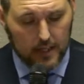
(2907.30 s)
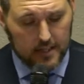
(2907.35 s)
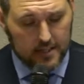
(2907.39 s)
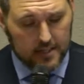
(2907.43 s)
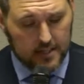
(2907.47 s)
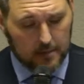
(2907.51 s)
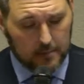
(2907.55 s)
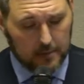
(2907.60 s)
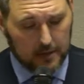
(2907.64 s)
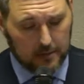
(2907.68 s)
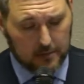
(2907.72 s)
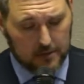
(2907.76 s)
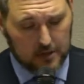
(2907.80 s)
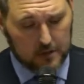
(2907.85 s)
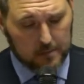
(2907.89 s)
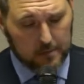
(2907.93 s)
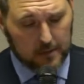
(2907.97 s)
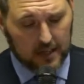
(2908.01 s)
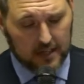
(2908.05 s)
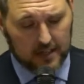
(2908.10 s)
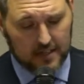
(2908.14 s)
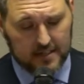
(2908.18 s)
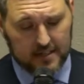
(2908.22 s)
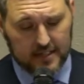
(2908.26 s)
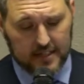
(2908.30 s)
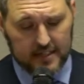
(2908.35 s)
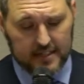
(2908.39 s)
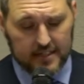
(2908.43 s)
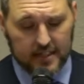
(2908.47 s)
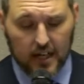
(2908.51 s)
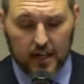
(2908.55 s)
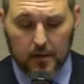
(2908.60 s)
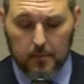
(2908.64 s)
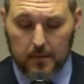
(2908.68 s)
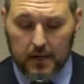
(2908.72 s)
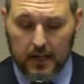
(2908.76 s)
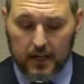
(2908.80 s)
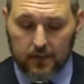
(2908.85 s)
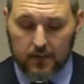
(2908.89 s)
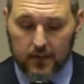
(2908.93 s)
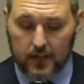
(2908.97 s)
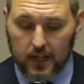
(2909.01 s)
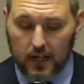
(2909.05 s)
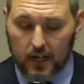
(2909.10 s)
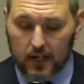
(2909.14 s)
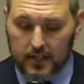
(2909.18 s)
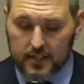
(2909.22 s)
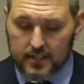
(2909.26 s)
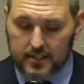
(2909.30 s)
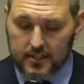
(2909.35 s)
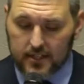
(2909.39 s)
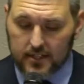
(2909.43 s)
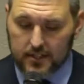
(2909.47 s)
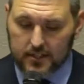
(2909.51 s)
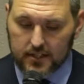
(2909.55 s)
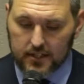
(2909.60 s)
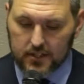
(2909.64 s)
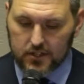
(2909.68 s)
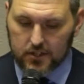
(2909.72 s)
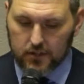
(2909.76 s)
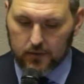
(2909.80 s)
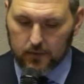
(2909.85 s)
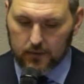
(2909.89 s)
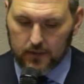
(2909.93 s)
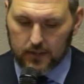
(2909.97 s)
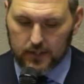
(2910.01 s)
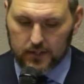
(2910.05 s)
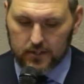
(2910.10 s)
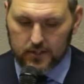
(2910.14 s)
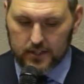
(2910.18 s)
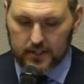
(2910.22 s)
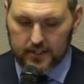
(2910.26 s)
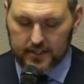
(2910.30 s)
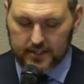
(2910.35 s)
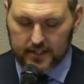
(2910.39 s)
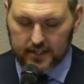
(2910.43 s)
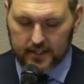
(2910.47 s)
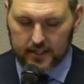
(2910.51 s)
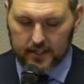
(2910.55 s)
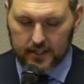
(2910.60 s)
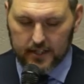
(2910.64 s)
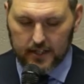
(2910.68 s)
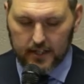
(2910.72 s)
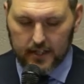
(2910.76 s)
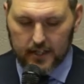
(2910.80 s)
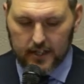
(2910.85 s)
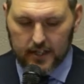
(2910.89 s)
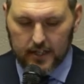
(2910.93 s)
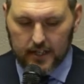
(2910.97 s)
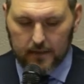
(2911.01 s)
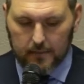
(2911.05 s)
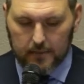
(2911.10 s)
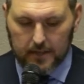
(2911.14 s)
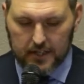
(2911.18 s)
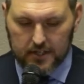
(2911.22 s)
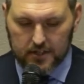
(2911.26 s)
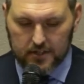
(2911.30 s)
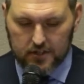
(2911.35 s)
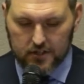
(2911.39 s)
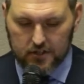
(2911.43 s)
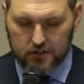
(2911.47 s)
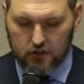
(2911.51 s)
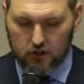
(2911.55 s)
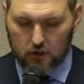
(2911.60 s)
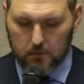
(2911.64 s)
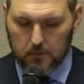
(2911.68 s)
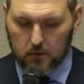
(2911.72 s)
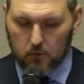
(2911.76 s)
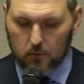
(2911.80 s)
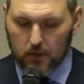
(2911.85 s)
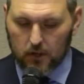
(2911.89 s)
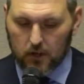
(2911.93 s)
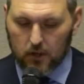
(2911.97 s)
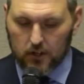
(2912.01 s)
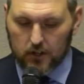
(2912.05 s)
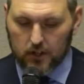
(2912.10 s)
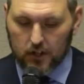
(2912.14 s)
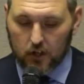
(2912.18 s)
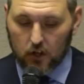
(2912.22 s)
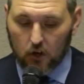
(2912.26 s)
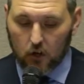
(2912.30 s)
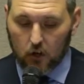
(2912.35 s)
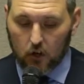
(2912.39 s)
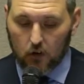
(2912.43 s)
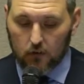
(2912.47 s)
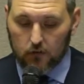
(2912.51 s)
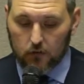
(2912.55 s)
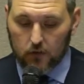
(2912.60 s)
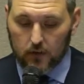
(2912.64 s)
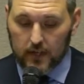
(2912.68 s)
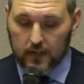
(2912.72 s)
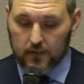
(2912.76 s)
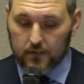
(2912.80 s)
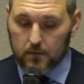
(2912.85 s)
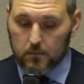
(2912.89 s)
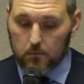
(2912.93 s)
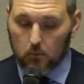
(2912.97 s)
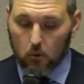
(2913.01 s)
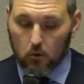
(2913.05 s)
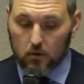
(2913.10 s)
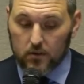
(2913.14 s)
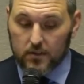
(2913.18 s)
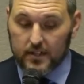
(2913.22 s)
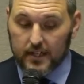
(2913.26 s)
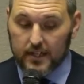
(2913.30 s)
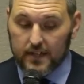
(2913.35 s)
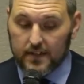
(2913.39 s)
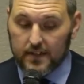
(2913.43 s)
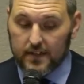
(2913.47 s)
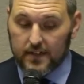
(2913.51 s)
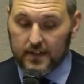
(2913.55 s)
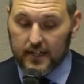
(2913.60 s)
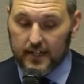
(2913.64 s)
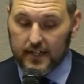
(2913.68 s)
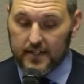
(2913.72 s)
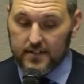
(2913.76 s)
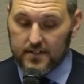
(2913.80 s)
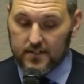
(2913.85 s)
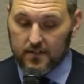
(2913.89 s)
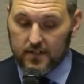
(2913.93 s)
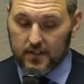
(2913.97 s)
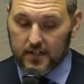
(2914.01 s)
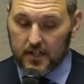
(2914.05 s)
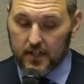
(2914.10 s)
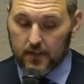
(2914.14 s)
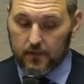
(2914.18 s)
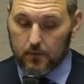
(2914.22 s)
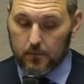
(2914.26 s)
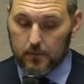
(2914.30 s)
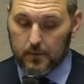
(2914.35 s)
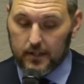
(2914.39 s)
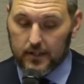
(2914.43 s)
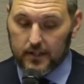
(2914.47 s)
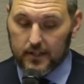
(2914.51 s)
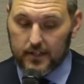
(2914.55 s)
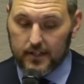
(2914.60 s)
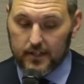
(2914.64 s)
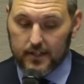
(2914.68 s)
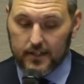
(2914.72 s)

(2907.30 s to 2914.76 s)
Somebody responded, said, He's not a man of God. He's not teaching religion. He said, Jimenez's sermon went on to call for even more death at the hands of the government.